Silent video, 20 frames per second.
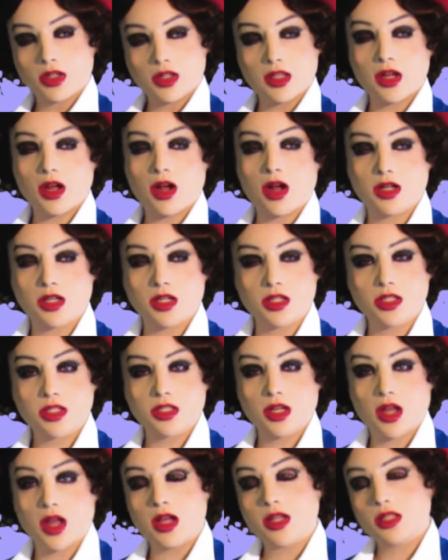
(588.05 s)
early
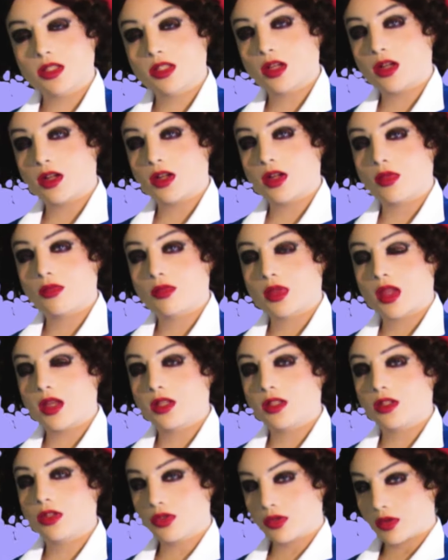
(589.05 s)
August, I saw
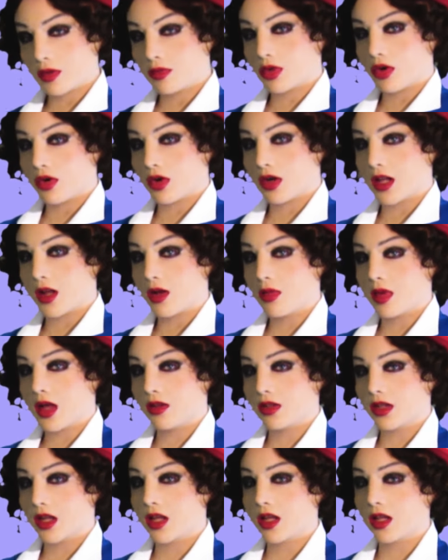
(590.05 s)
a news report
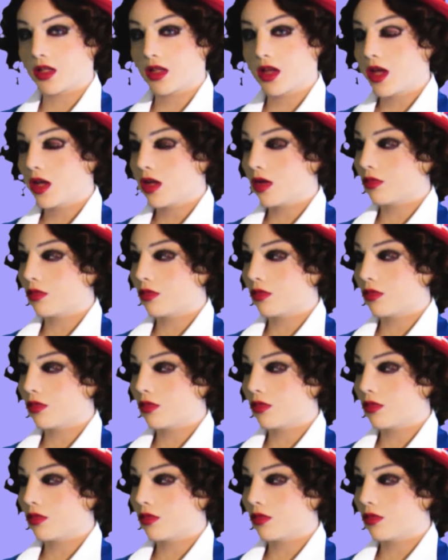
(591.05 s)
about a